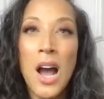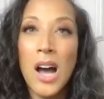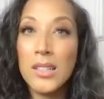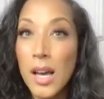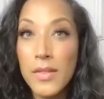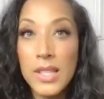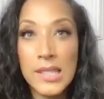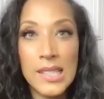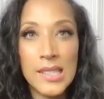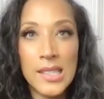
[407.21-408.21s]
A lot of the
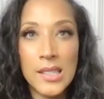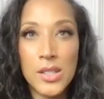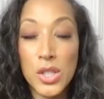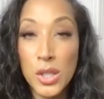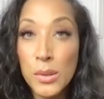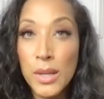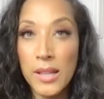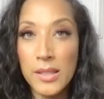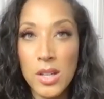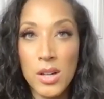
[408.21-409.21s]
season two
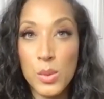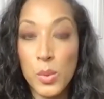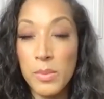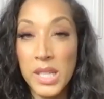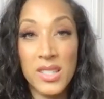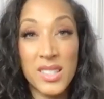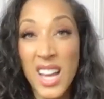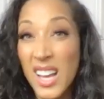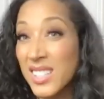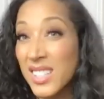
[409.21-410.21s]
guest stars were me just
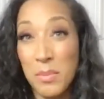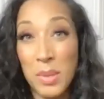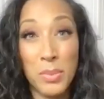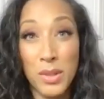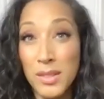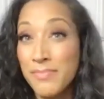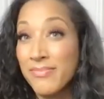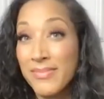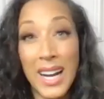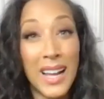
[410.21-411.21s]
texting people
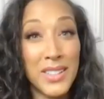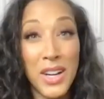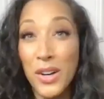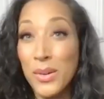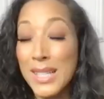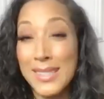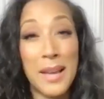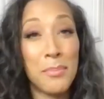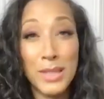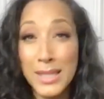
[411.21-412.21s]
that I know and
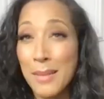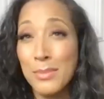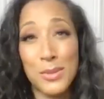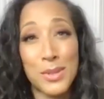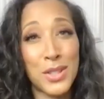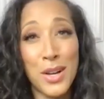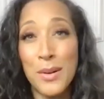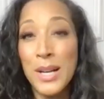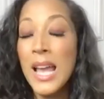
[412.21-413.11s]
saying, please come do the show.